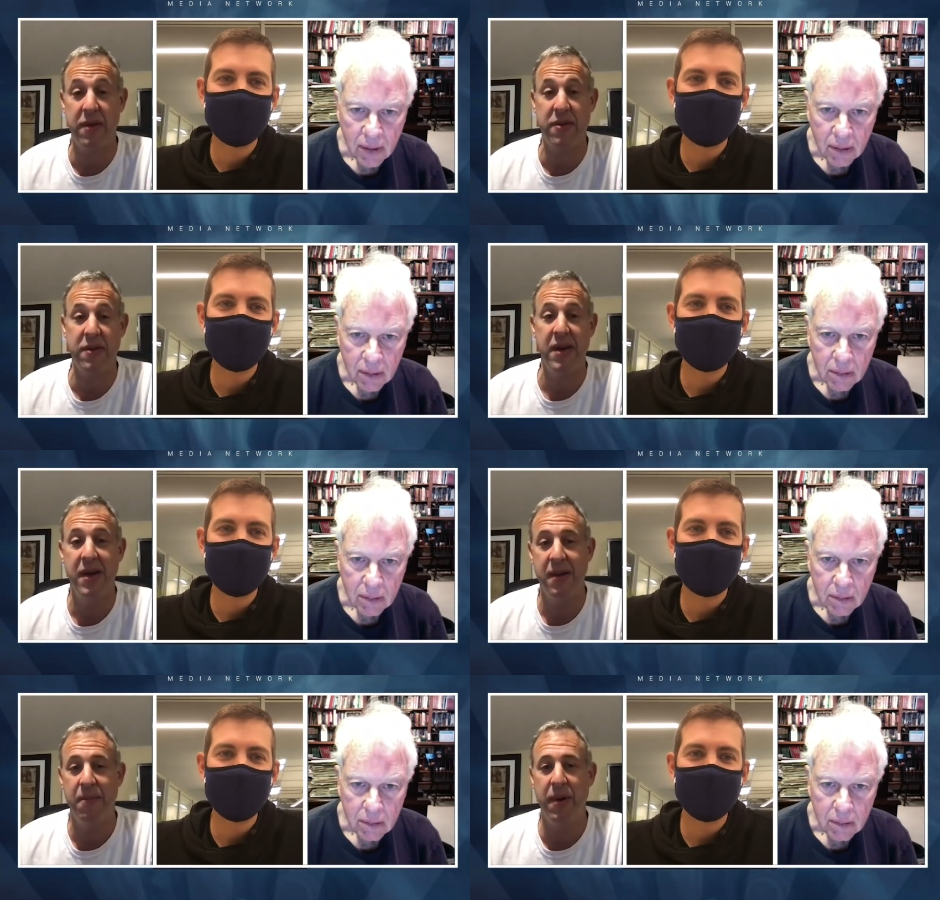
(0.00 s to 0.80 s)
Speaker 1: this,
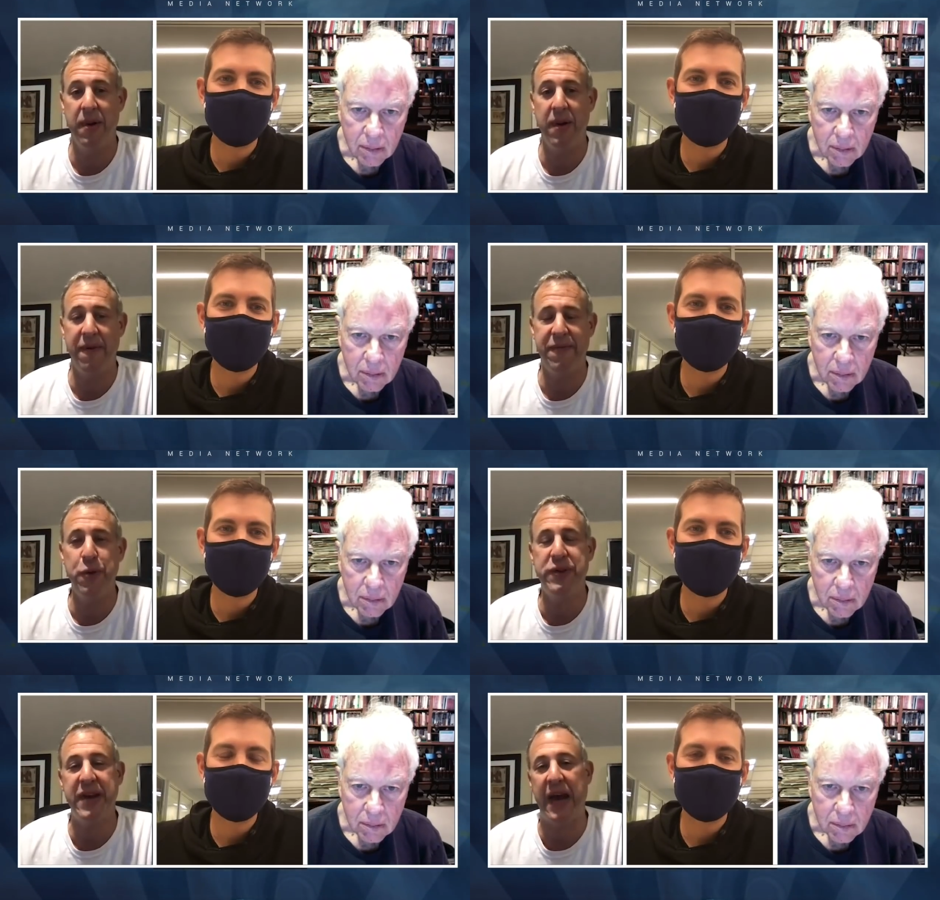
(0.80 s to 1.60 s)
but a few
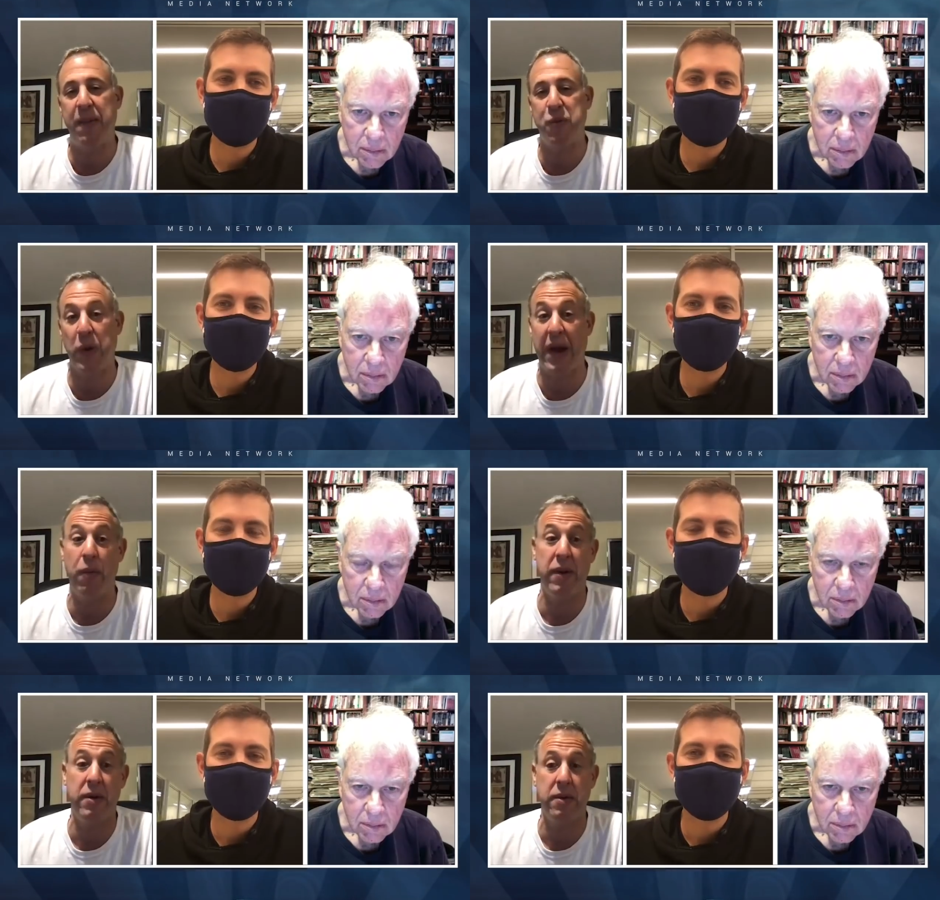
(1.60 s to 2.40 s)
times when I
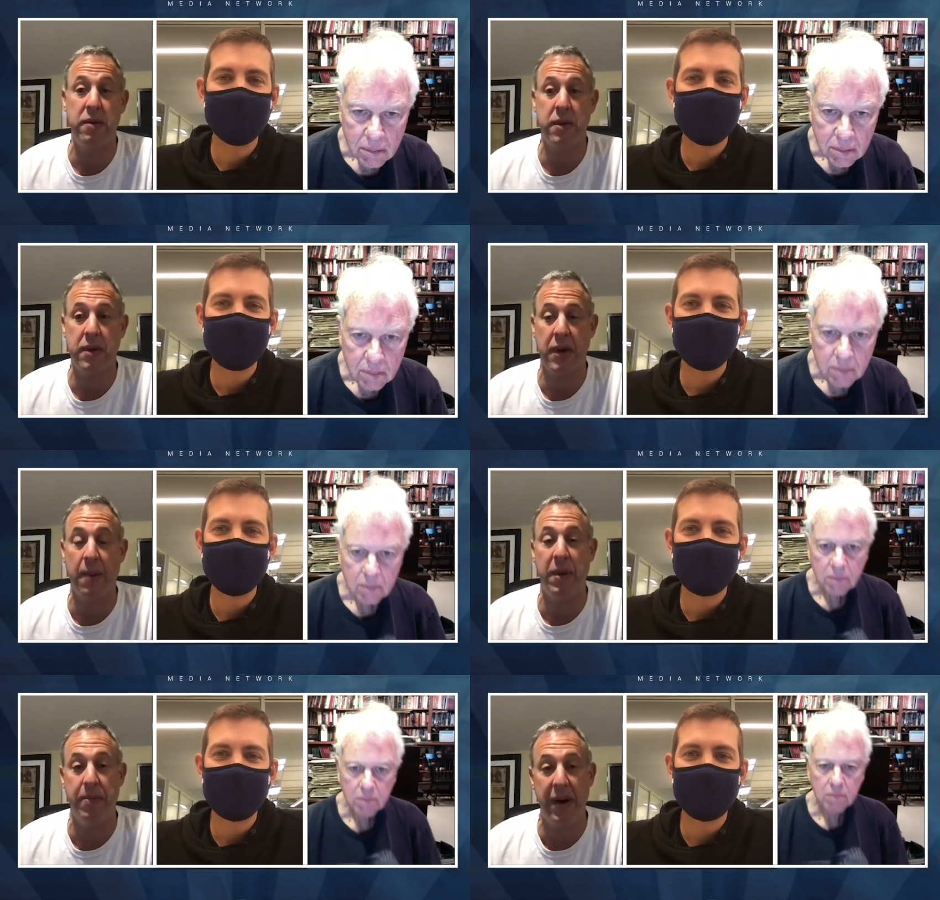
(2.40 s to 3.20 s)
would come
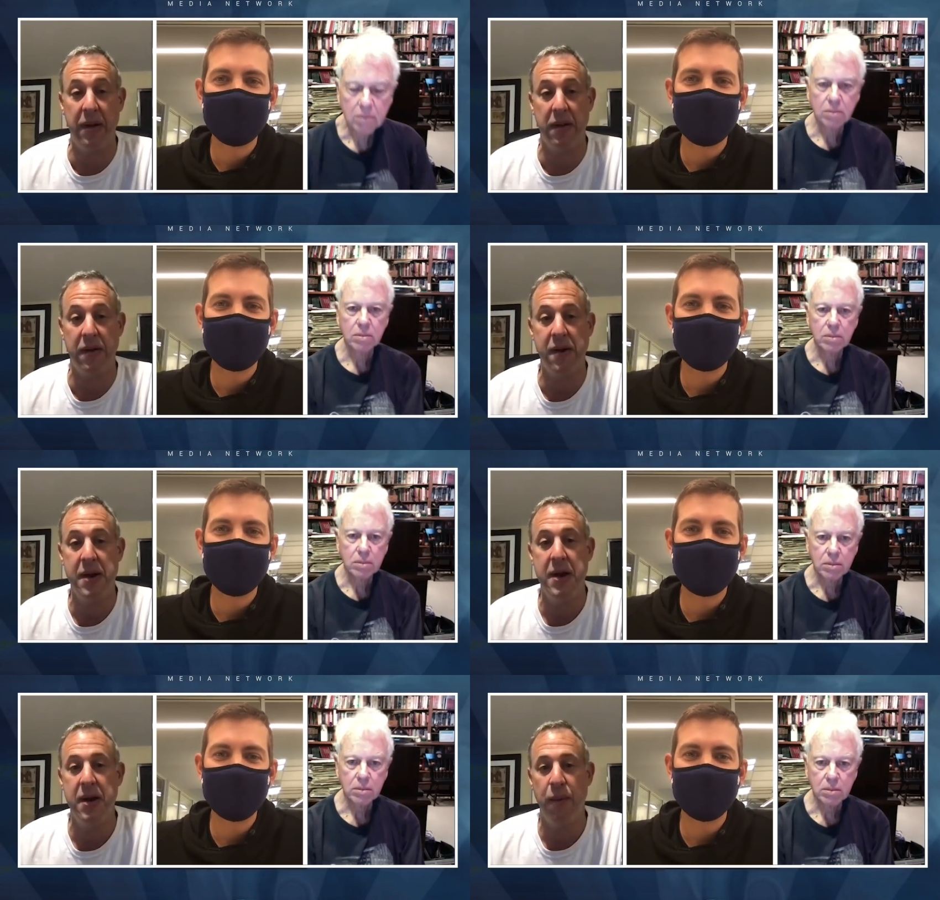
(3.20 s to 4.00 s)
to Butler,
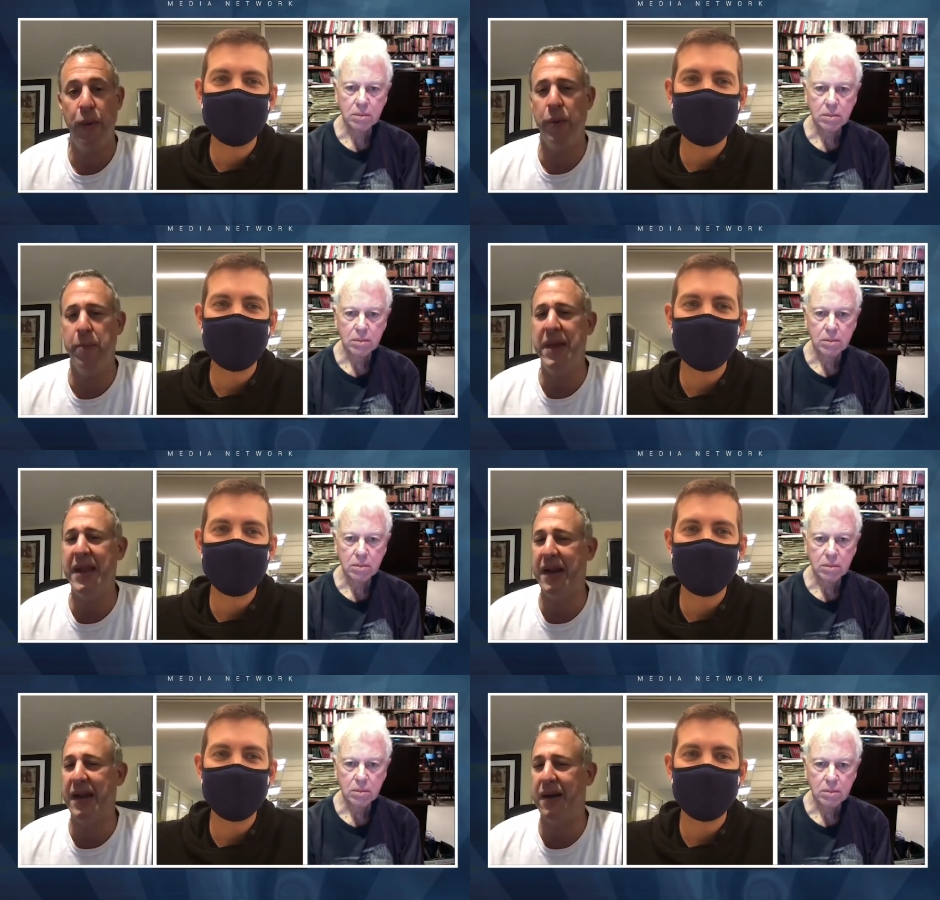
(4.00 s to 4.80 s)
we would meet
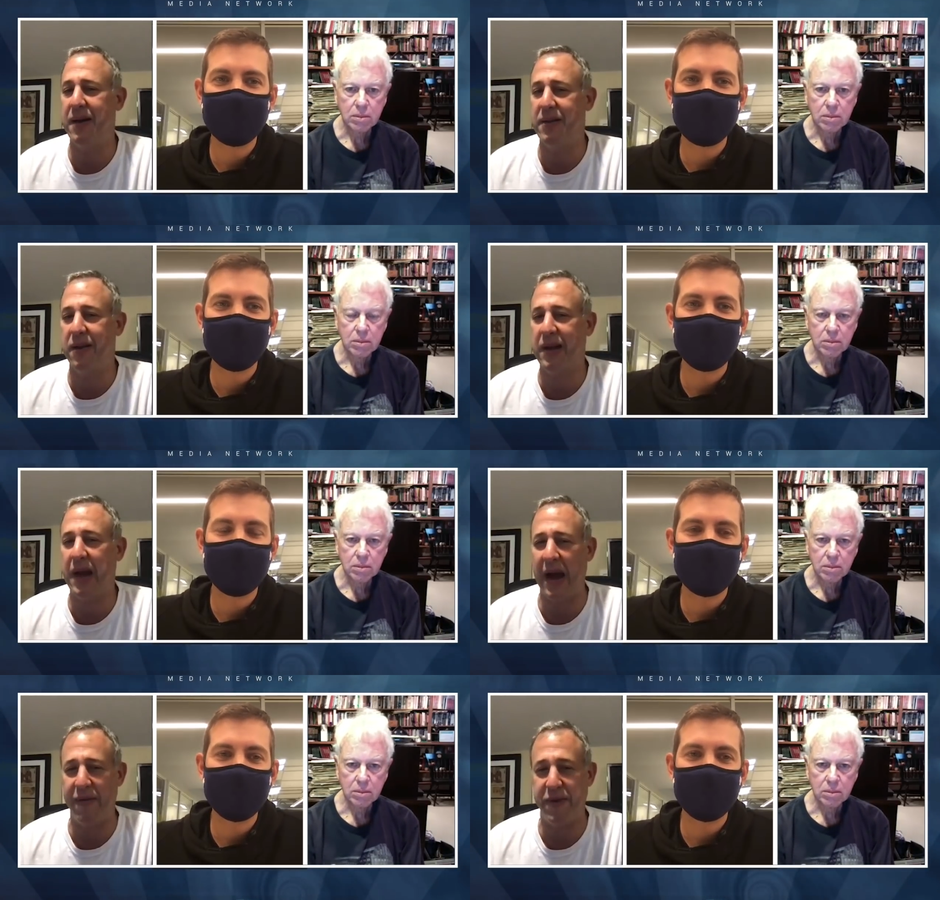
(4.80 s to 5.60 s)
at a little
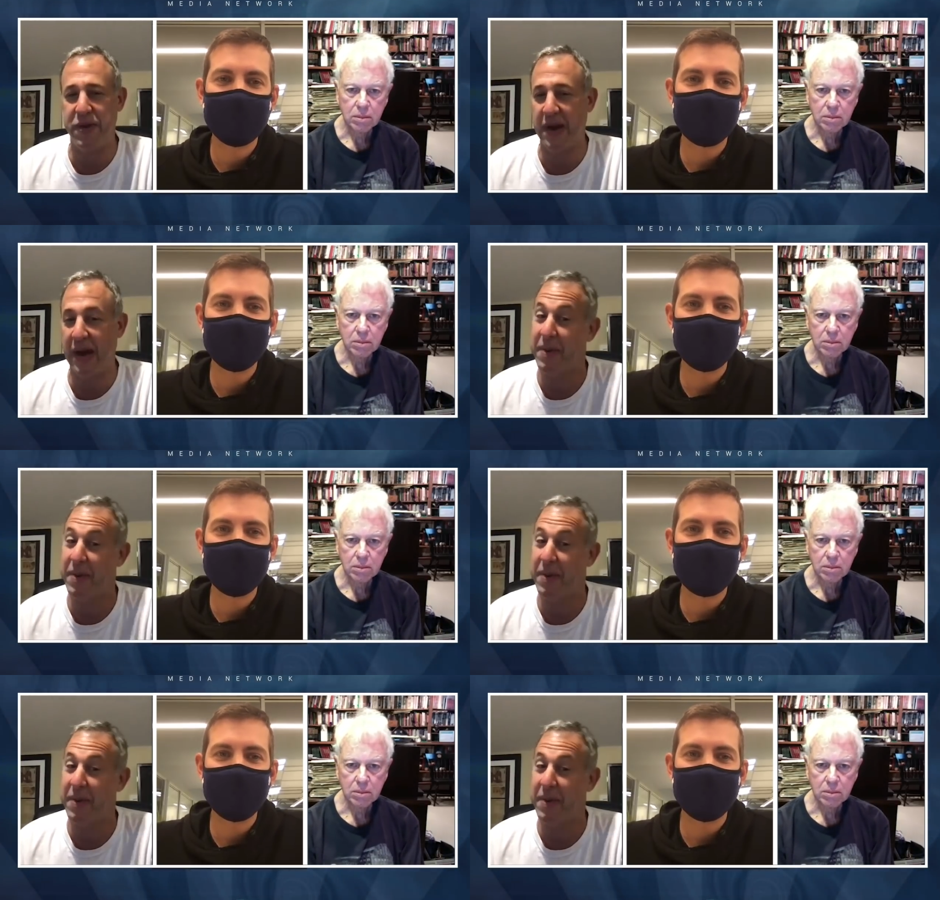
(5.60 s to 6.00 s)
coffee shop.